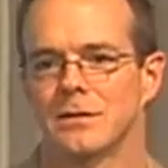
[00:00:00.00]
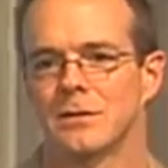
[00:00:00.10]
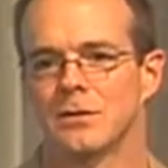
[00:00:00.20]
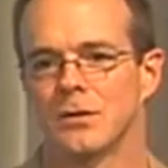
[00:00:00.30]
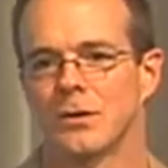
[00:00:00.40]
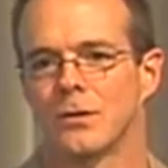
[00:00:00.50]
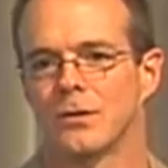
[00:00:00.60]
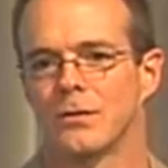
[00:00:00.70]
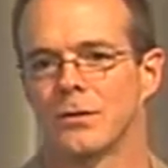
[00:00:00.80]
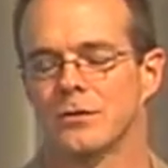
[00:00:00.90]
So
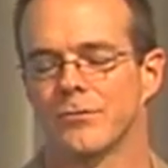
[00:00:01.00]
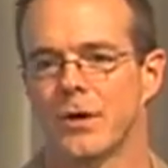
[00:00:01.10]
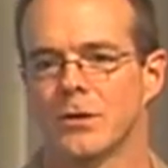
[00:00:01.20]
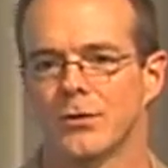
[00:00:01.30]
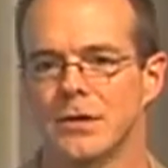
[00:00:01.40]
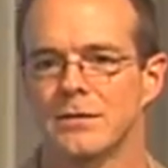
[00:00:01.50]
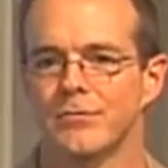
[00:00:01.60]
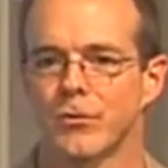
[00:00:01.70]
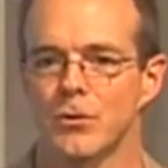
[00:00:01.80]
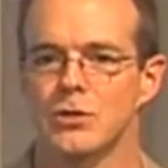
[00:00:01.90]
the sulfonylureas,
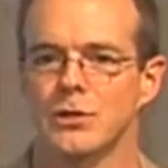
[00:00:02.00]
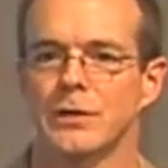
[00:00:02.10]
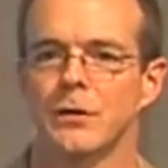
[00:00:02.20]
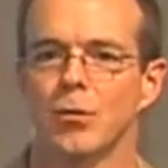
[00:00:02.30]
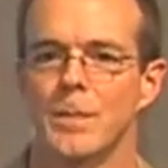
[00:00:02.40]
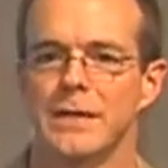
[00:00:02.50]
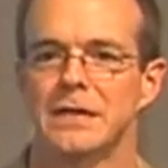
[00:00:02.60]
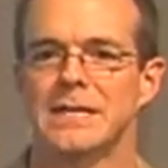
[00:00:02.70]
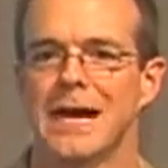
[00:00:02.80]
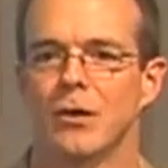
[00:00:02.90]
unfortunately, are whipping
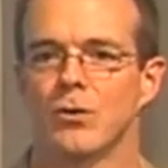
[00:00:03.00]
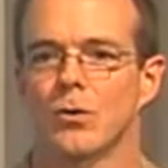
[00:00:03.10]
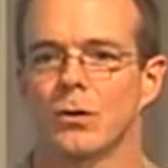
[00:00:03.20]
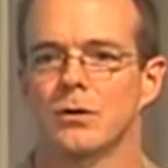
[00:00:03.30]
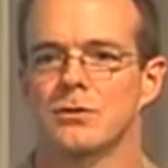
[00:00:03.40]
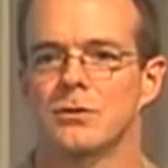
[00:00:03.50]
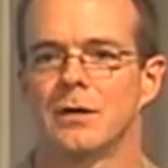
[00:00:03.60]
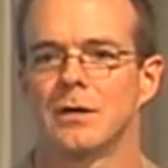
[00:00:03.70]
a tired horse.